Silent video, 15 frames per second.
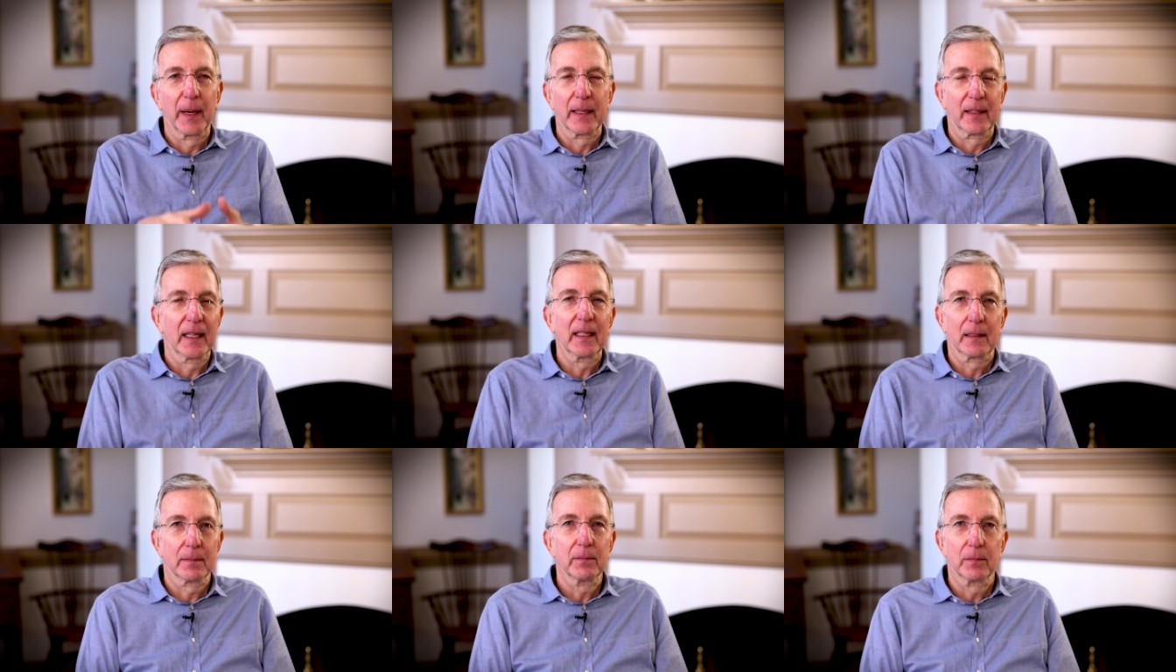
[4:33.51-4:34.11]
I
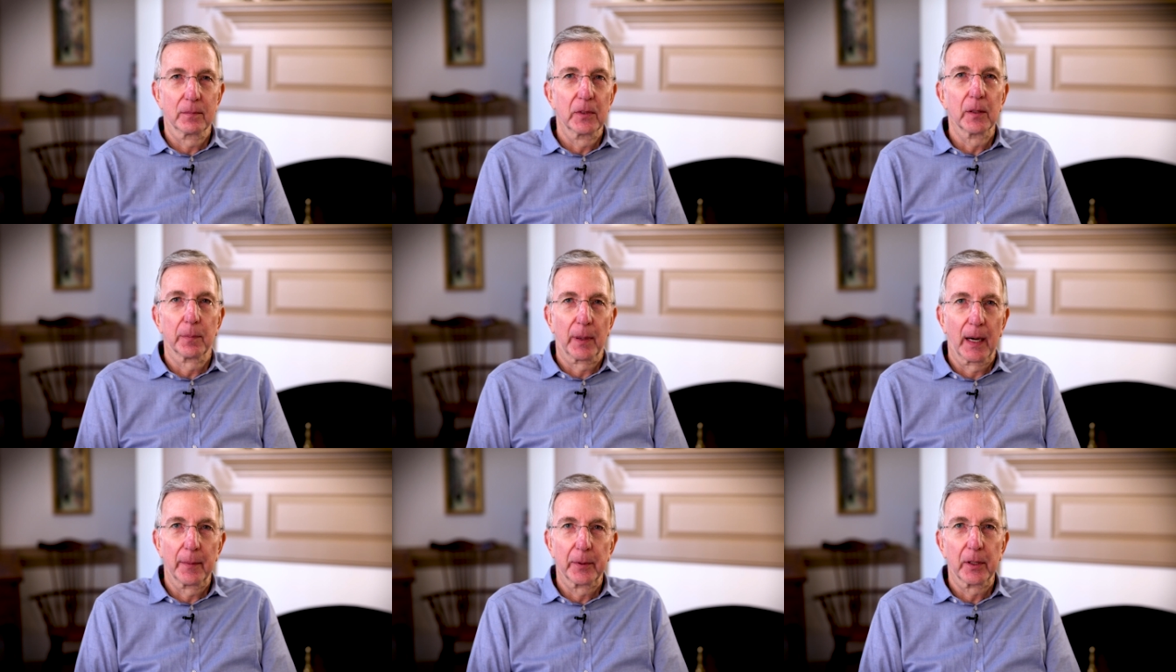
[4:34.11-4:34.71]
think you're
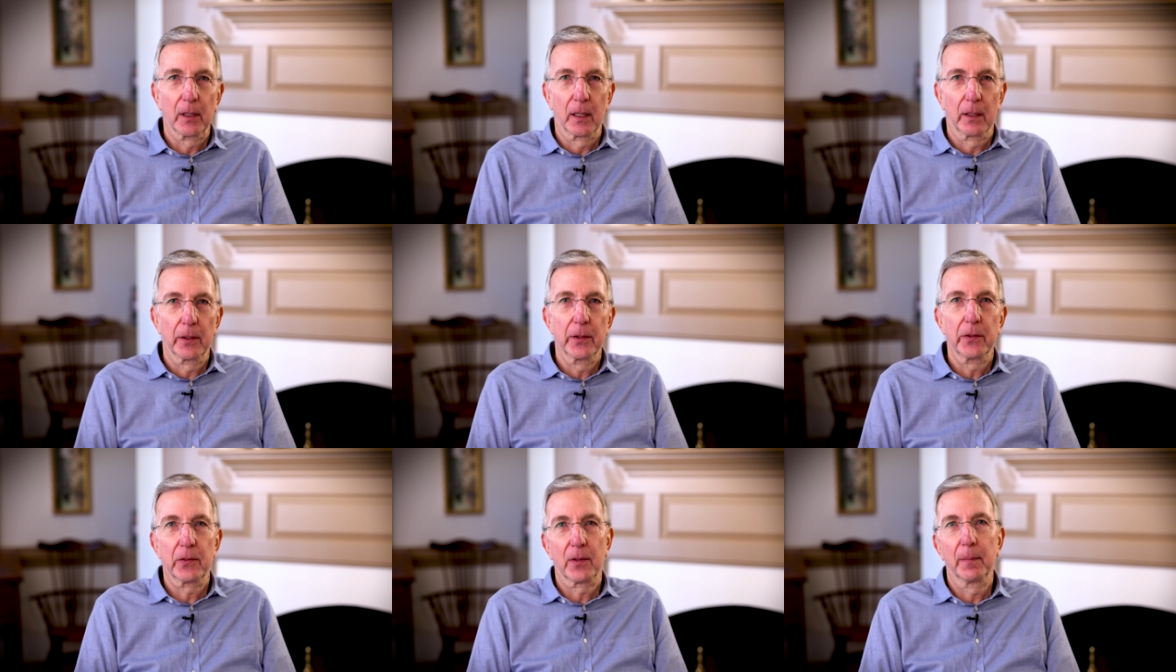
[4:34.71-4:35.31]
probably going to
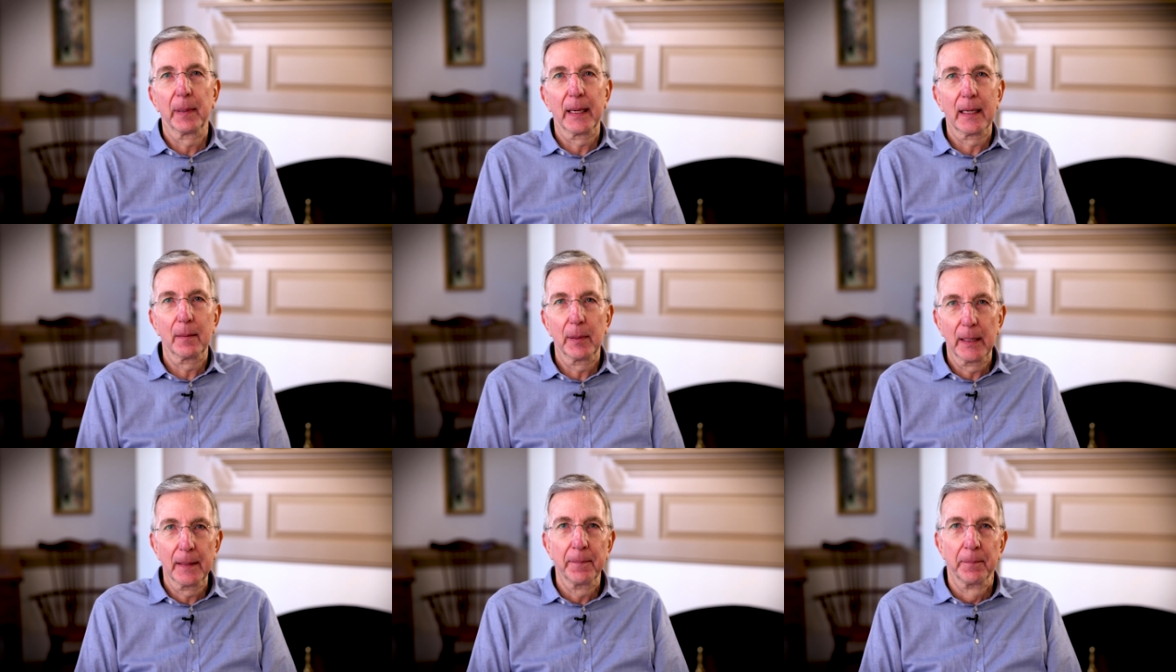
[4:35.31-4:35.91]
lose the
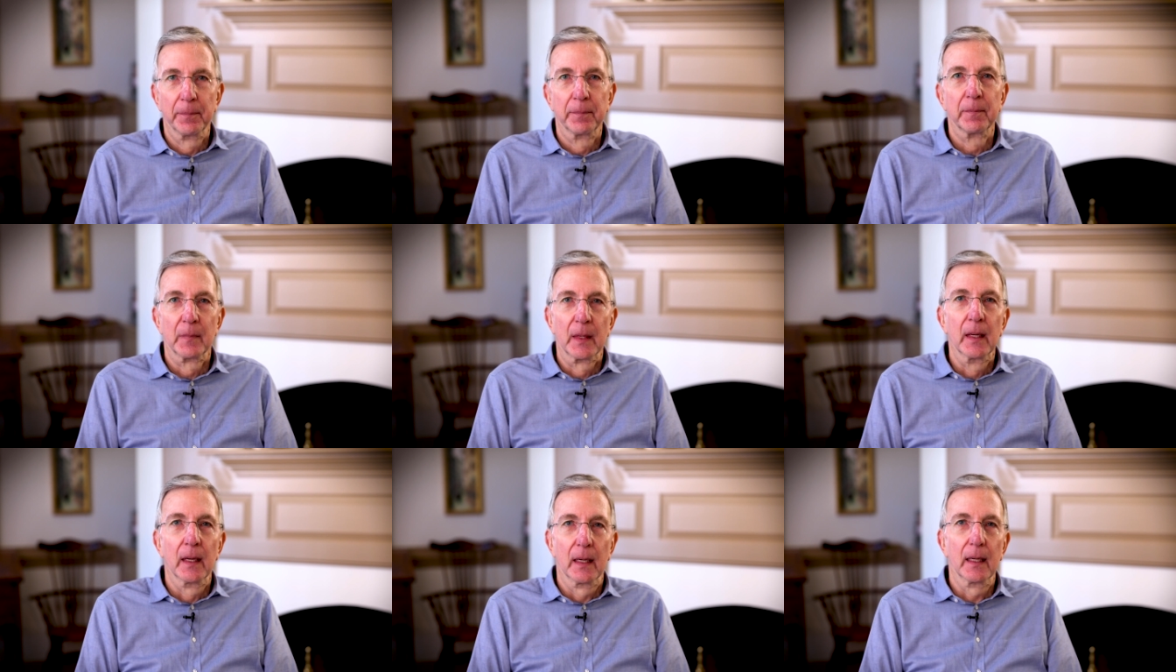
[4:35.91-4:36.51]
baby
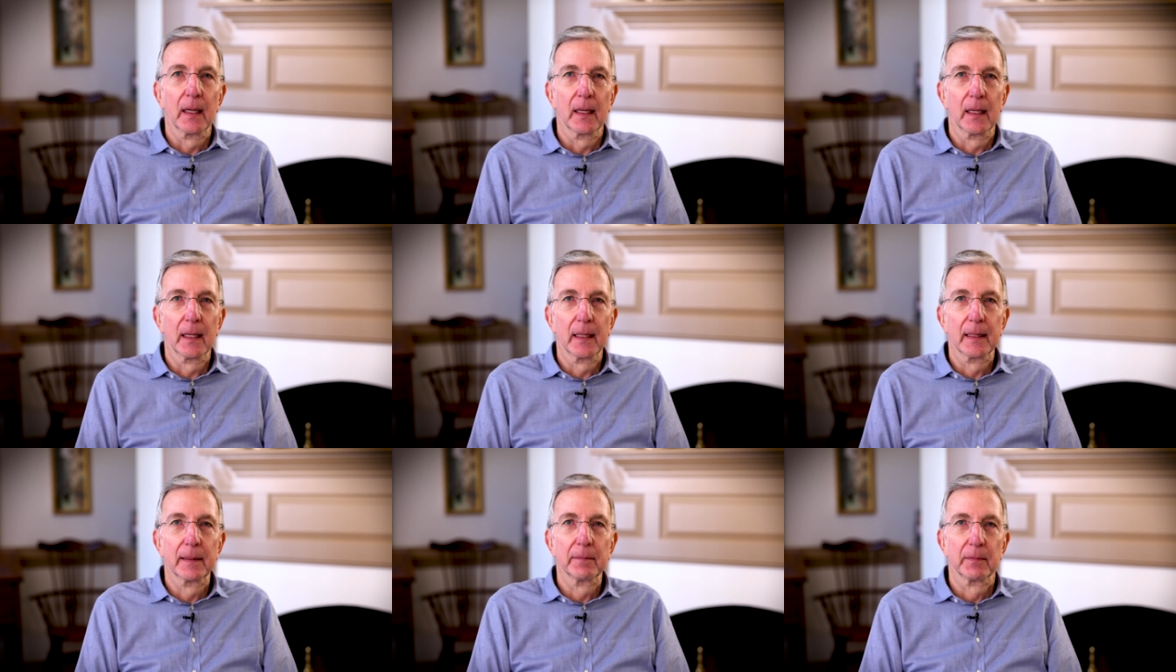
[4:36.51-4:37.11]

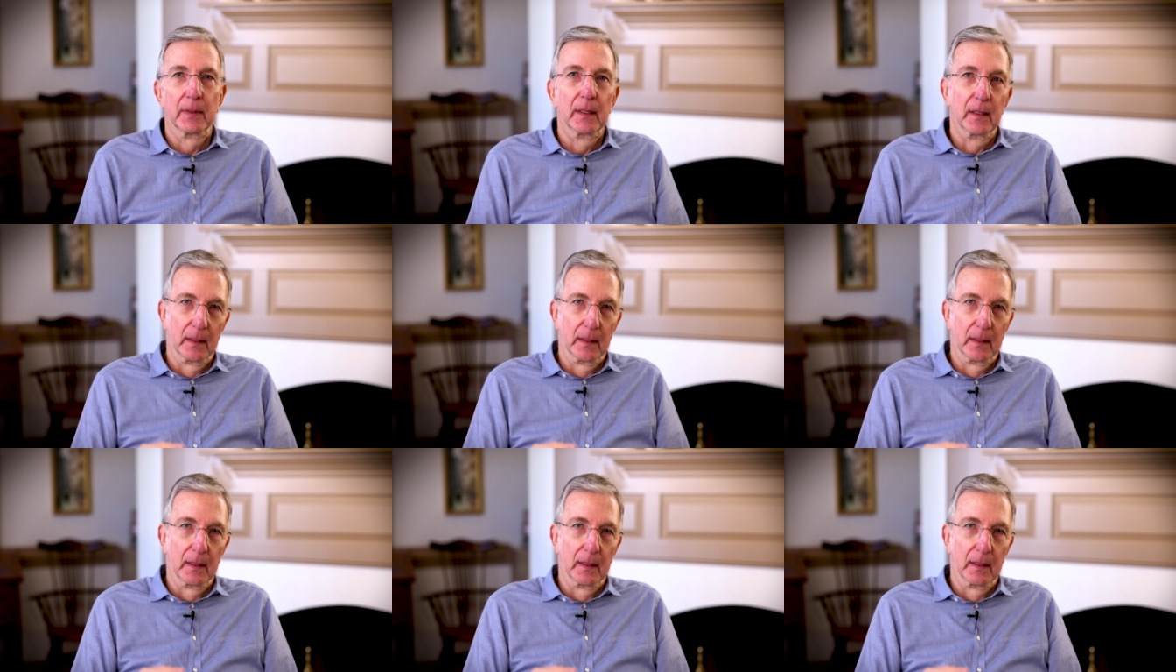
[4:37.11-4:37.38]
um,